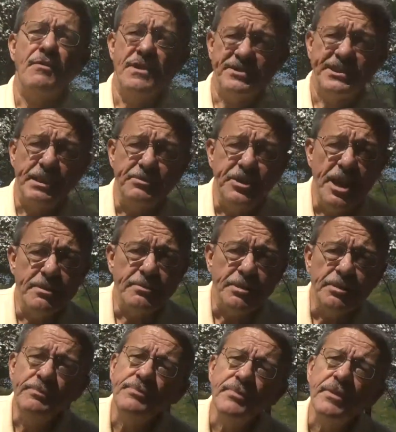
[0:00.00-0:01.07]
this
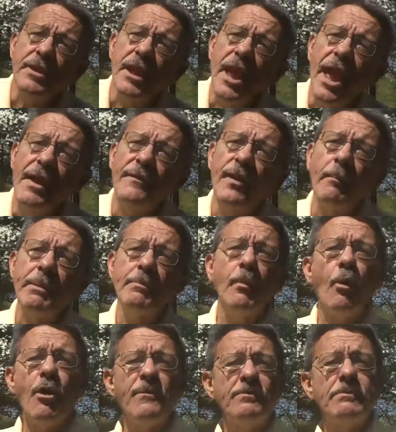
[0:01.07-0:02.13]
September, and there'll be
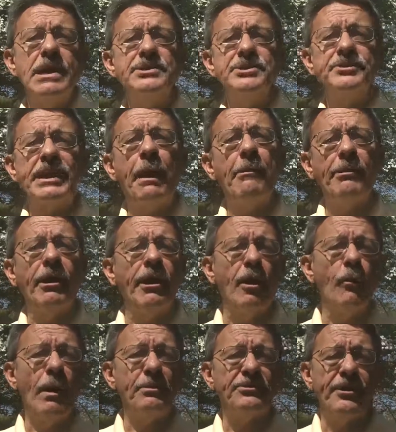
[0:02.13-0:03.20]
more information coming on
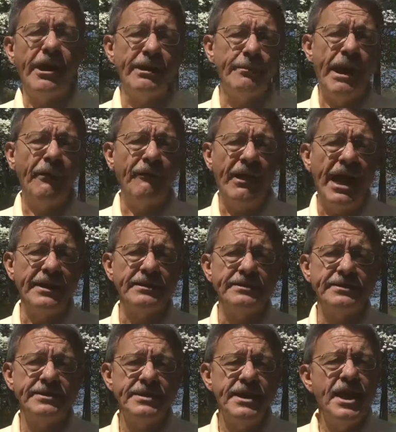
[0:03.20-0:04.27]
our website about that.
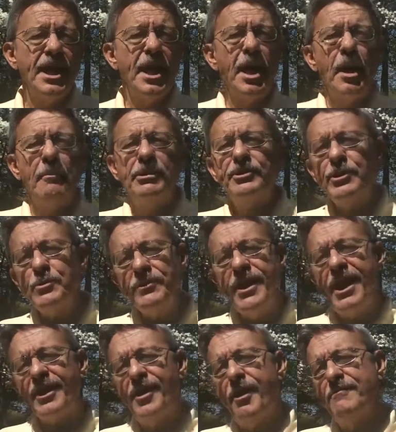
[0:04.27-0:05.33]
But
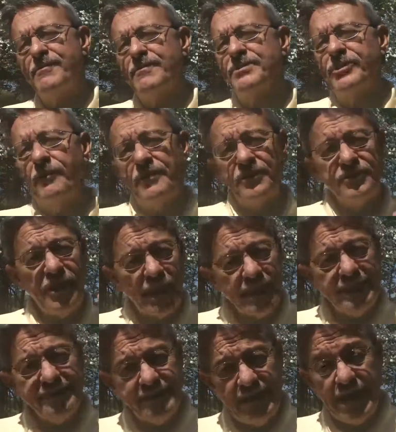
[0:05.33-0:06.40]
during that conference, on the
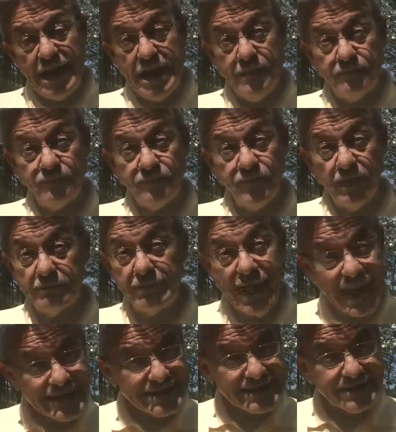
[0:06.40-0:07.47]
second day, the
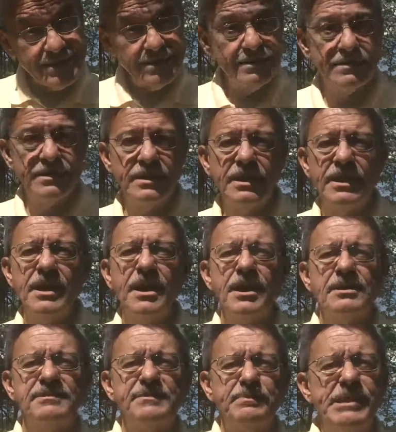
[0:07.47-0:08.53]
last
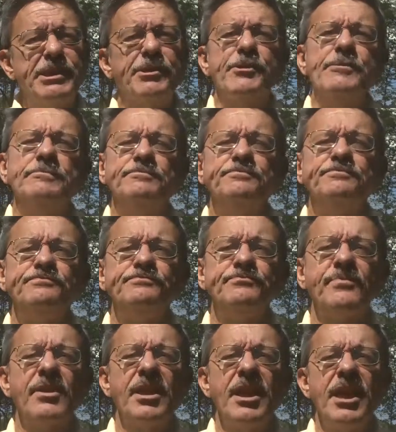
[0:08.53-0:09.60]
speaker,
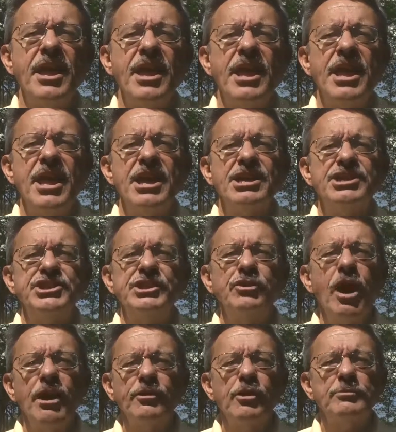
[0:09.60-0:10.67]
she
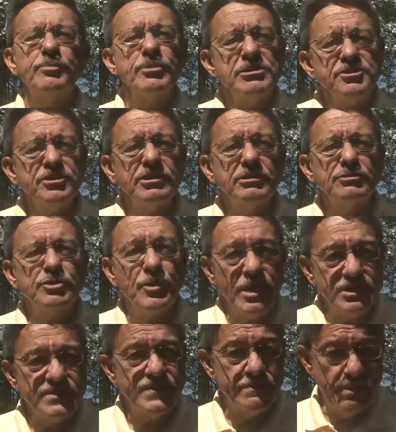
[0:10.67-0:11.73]
talked on personal
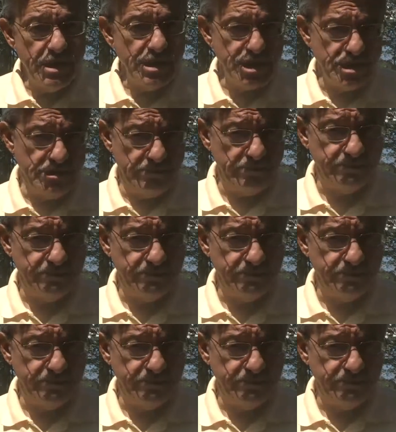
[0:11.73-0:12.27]
transformation.